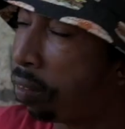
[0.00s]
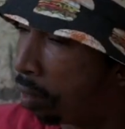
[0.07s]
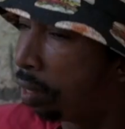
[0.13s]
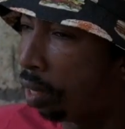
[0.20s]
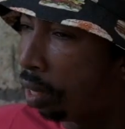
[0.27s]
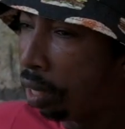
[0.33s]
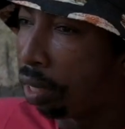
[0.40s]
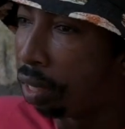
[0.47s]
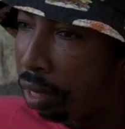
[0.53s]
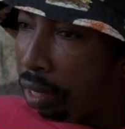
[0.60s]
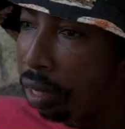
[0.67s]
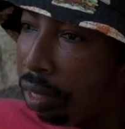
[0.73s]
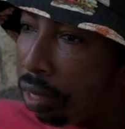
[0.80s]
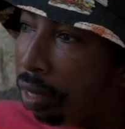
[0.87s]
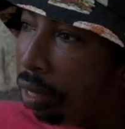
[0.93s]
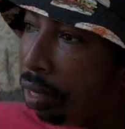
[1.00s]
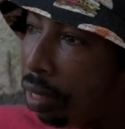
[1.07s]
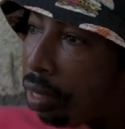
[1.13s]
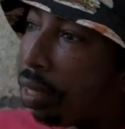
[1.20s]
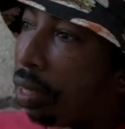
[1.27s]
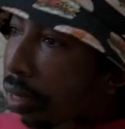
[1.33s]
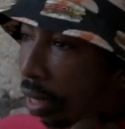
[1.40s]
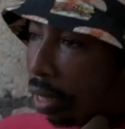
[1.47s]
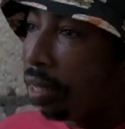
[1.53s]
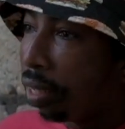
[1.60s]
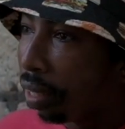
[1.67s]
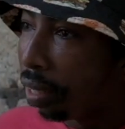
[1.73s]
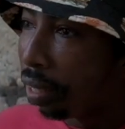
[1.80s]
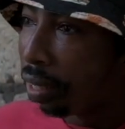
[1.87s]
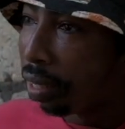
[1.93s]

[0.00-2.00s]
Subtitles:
You're a murderer. Who you kill?